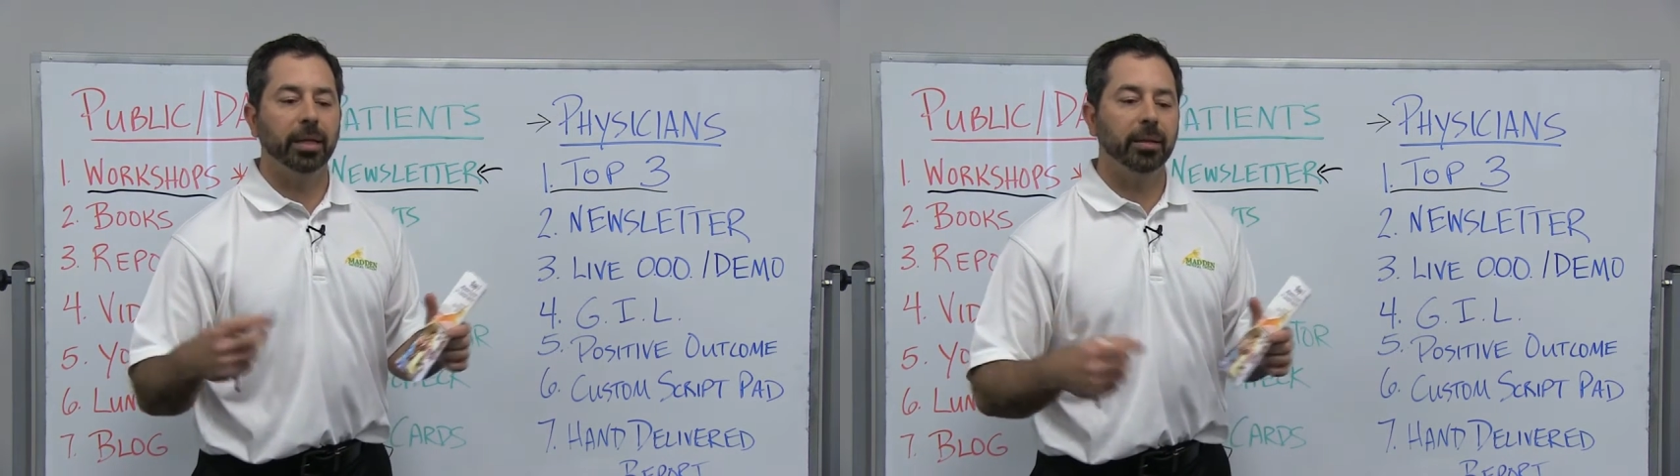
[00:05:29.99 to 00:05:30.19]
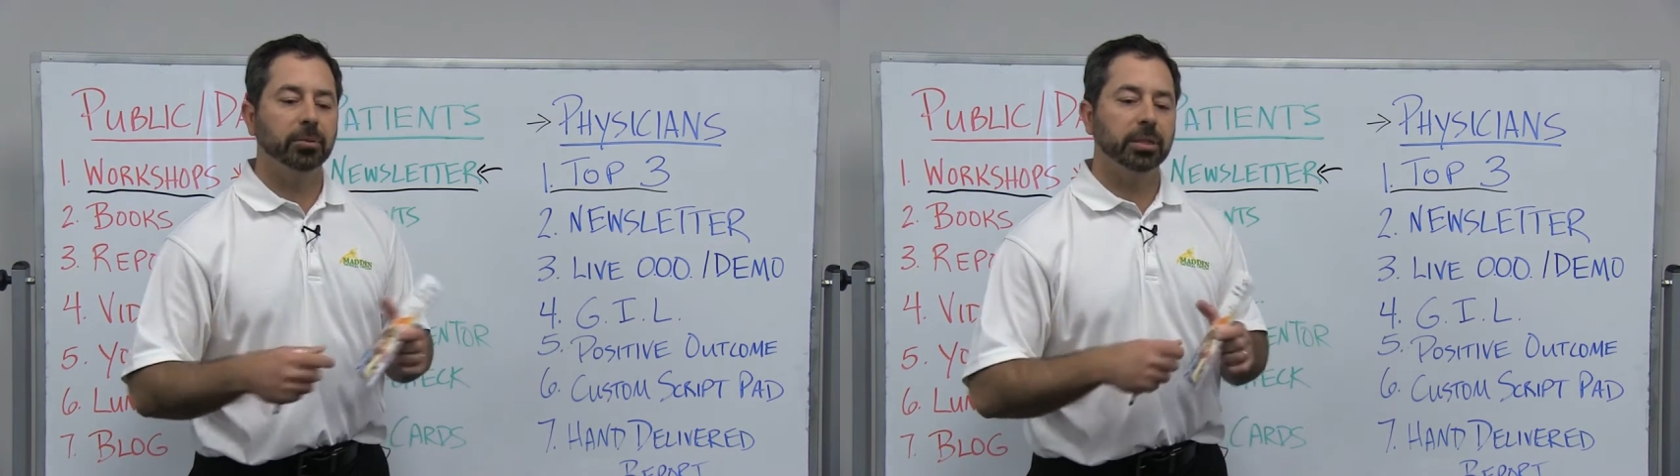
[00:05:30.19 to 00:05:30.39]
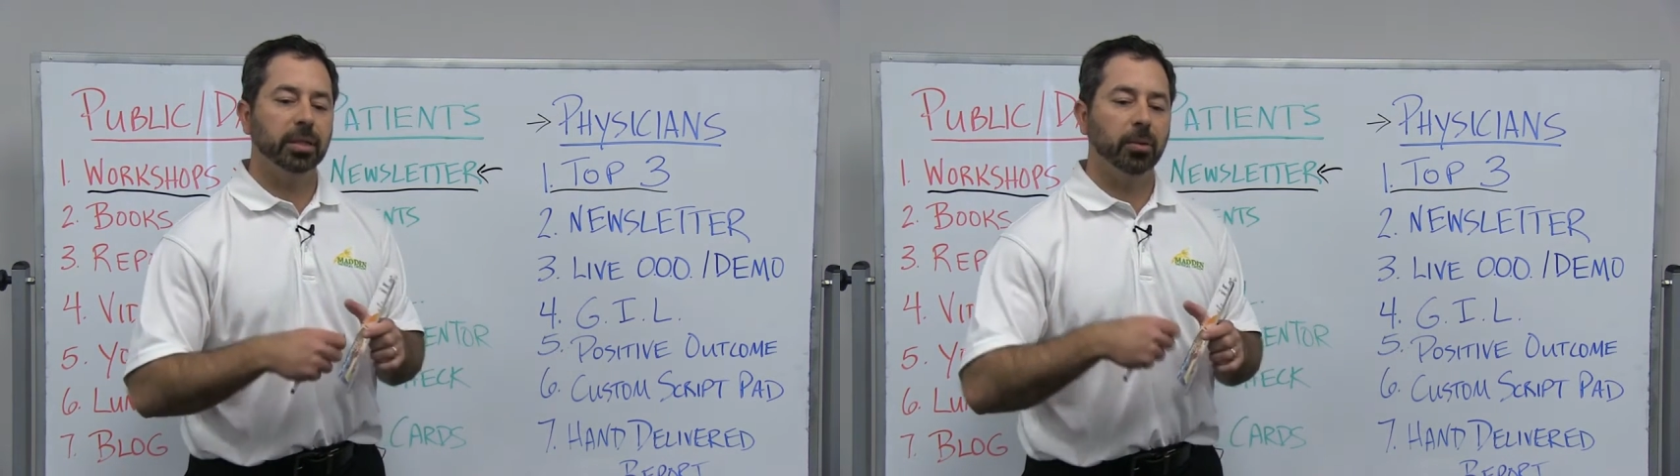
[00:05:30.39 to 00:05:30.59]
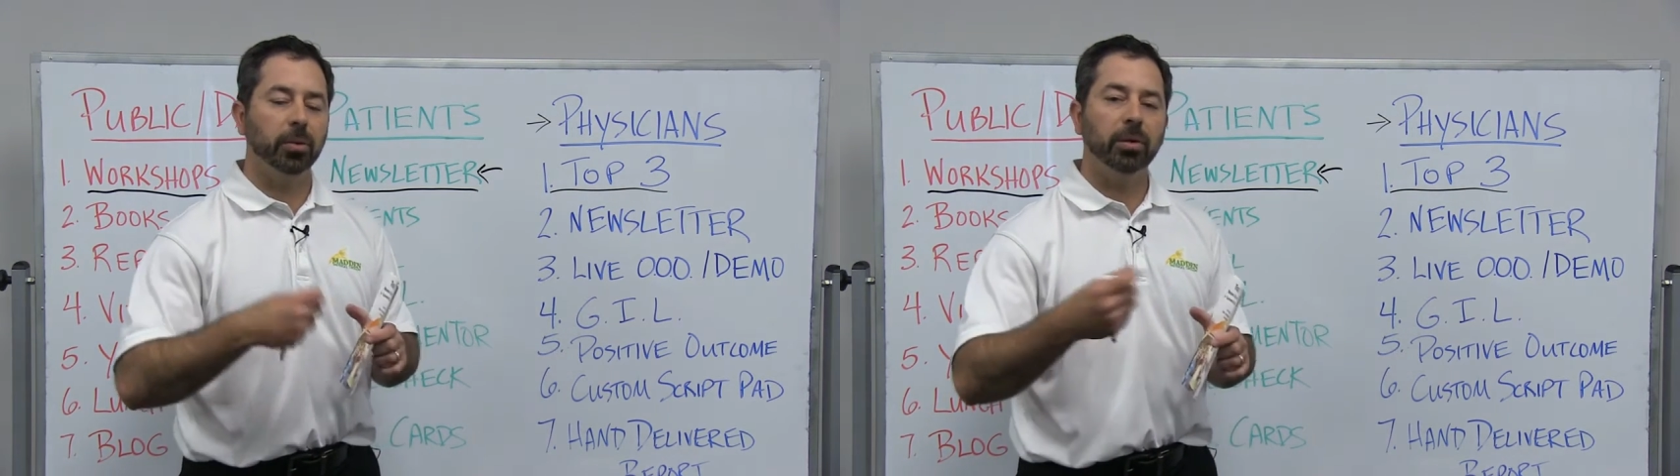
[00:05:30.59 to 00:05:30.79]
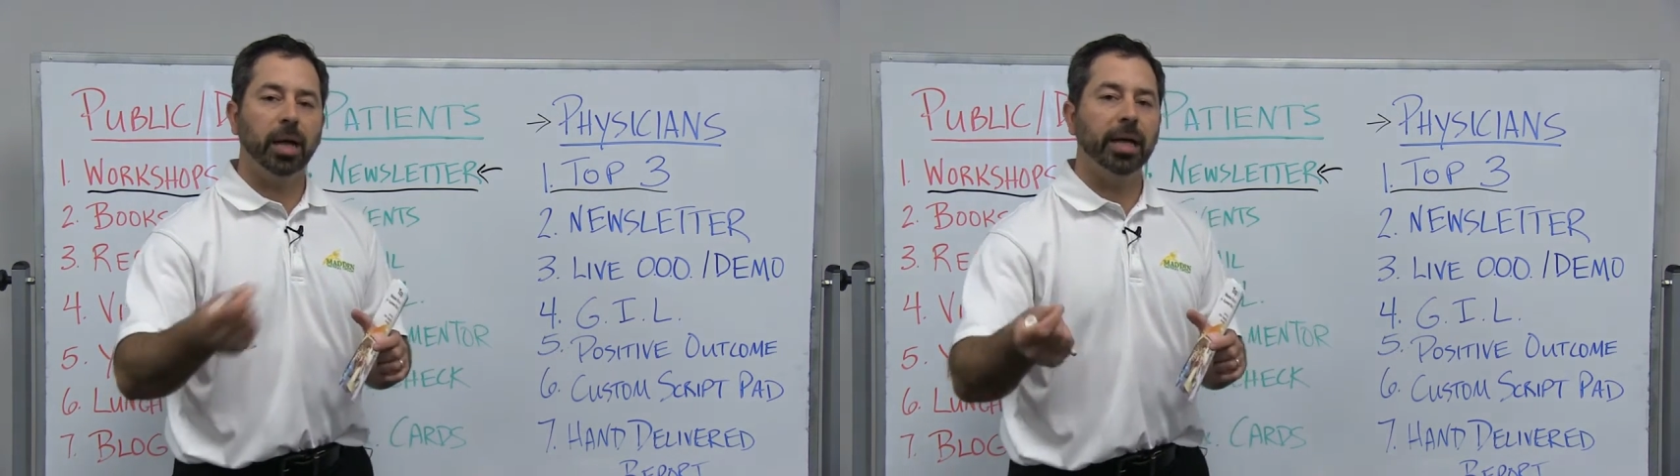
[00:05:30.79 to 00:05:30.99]
And they would say,
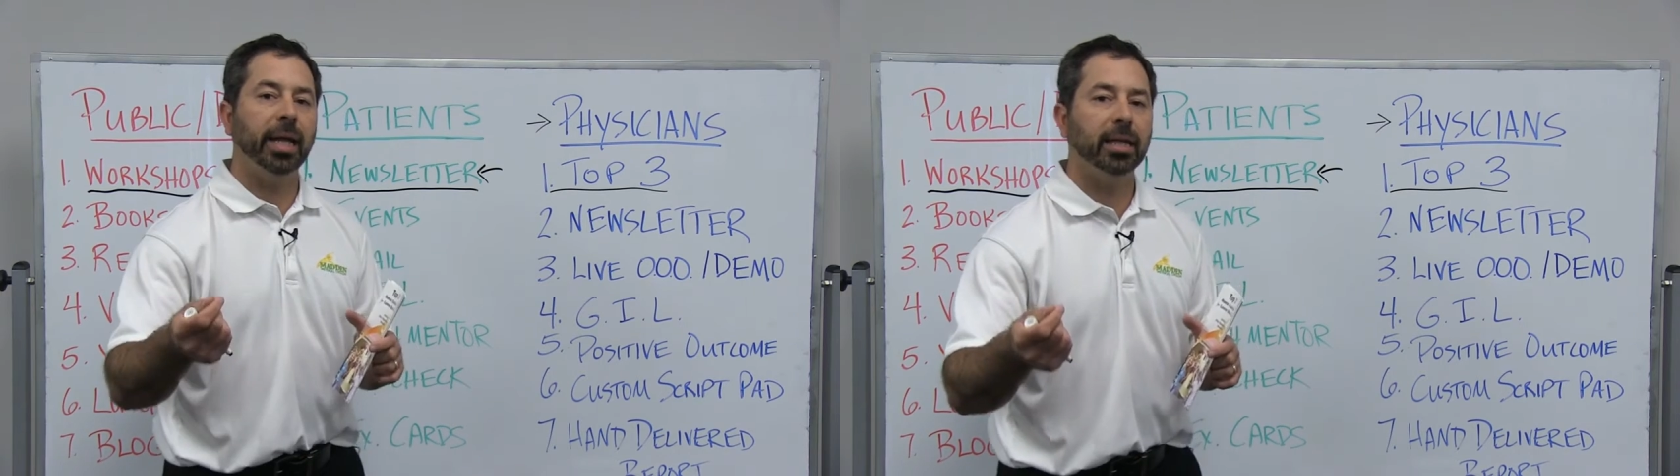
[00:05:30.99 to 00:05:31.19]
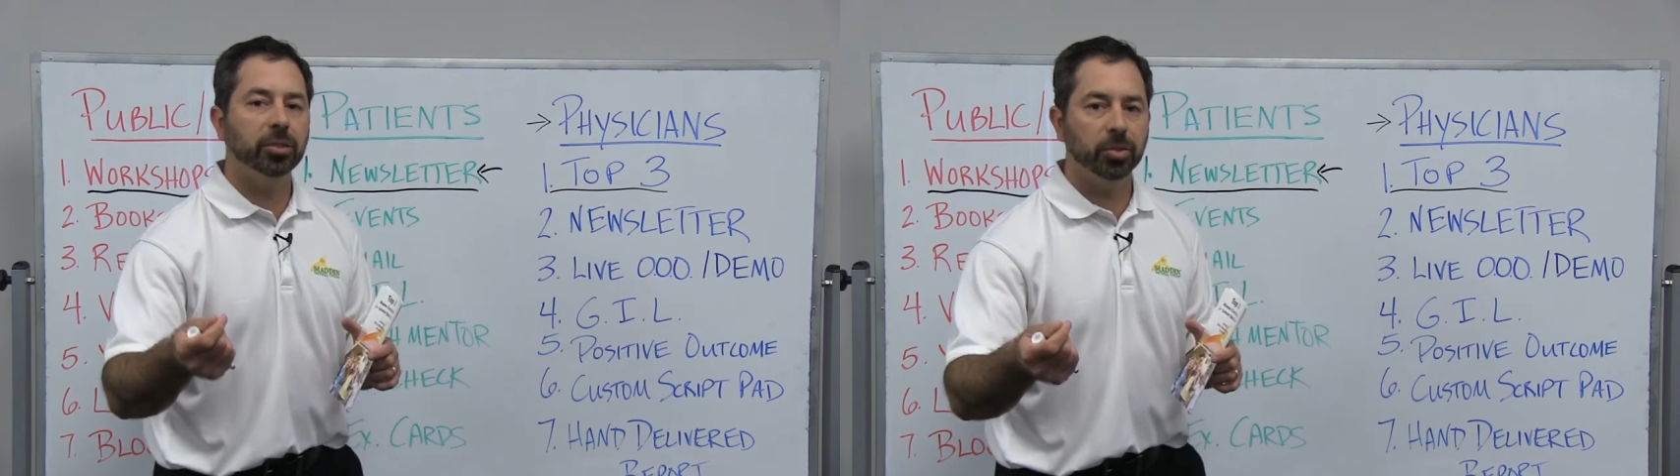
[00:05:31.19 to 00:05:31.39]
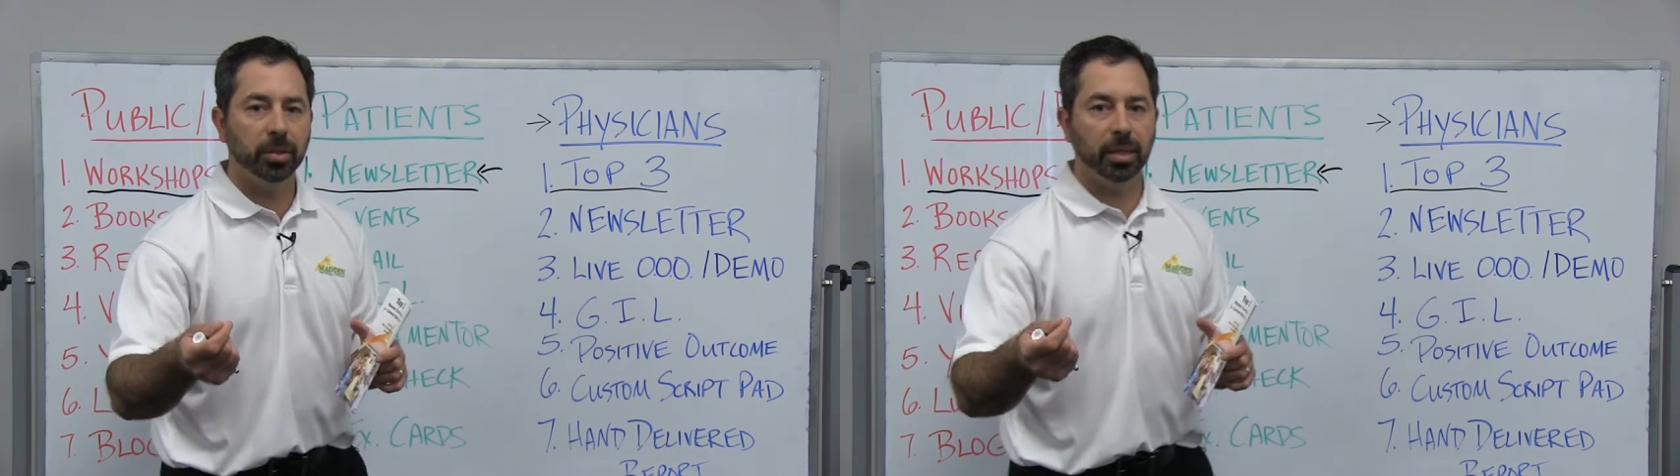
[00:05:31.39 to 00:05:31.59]
well, I'd hand you